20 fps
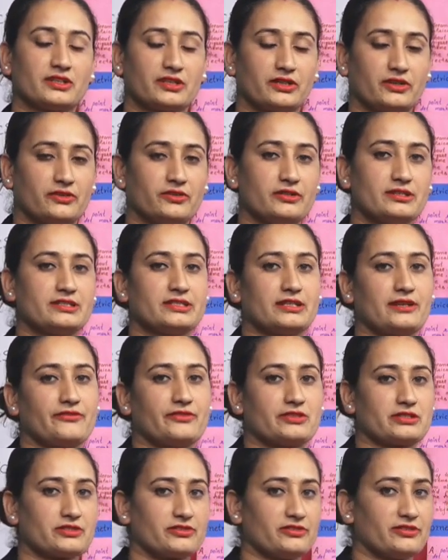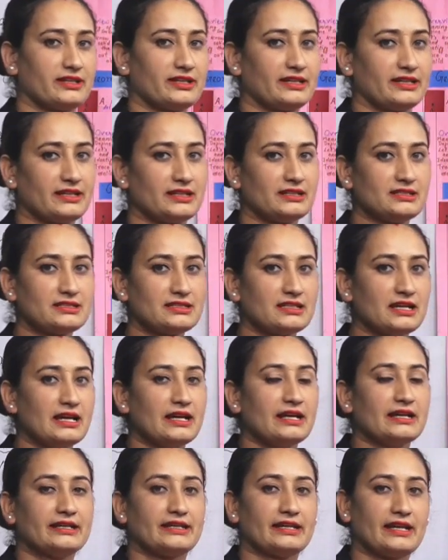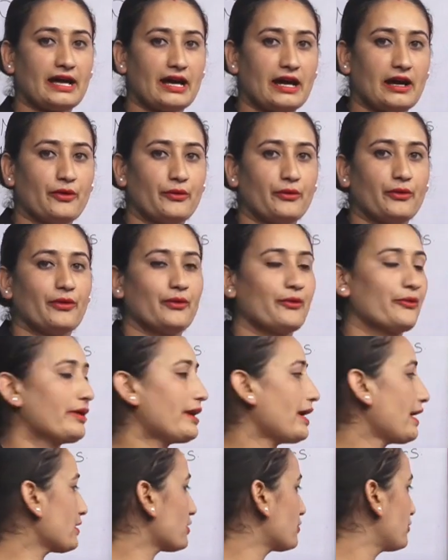Good job, students. Now we are